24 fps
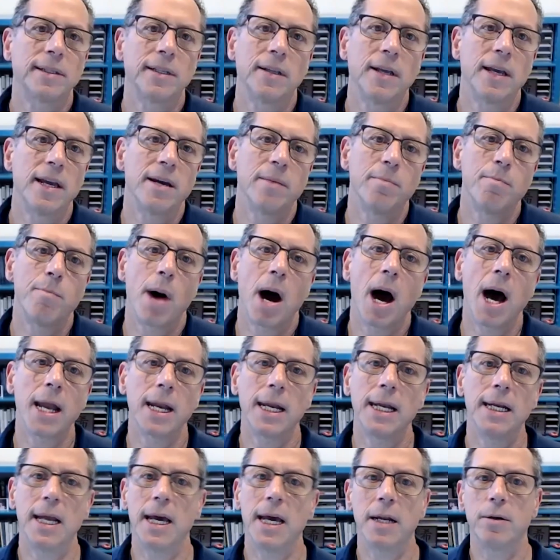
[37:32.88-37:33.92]
the
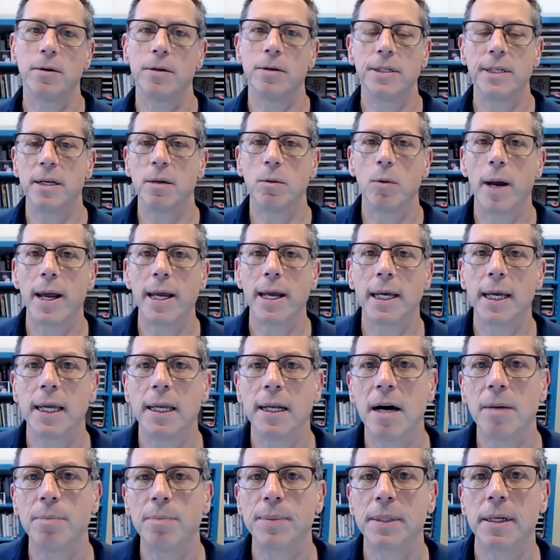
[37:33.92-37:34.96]
embodied energy, waking
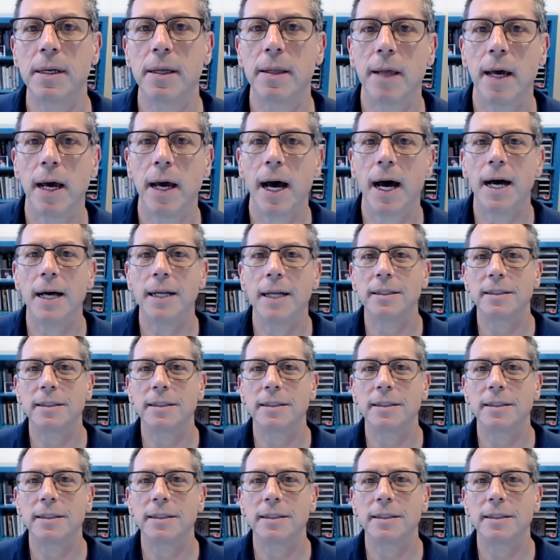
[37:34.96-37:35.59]
up to that.